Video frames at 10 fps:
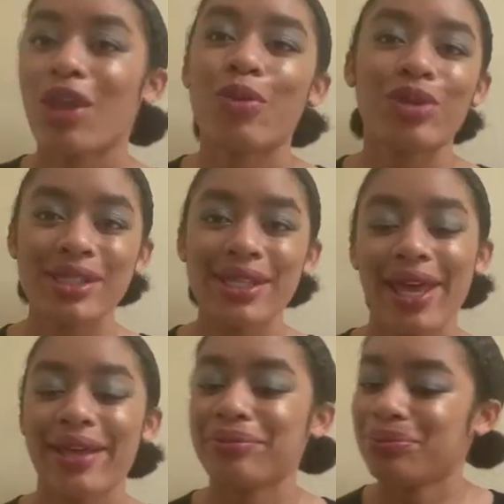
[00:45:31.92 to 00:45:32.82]
Be
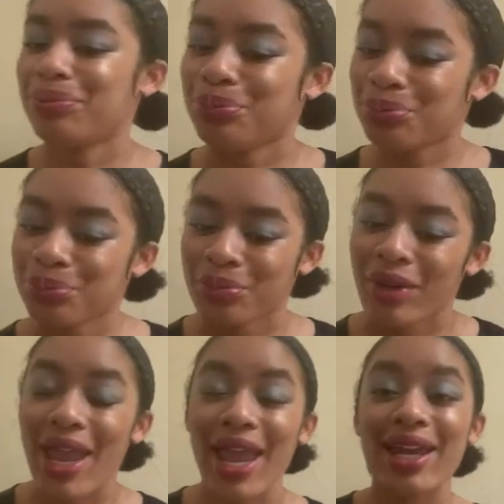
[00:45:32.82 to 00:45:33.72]
set.
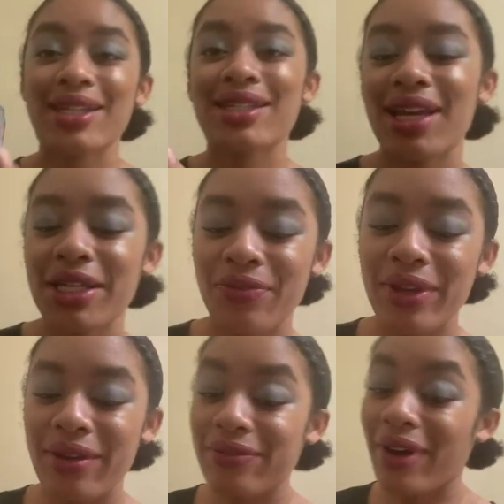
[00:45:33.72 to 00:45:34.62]
And it's a nice
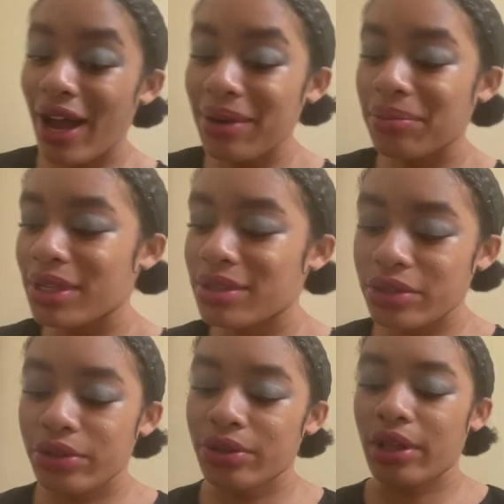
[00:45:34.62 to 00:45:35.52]
fine mist too.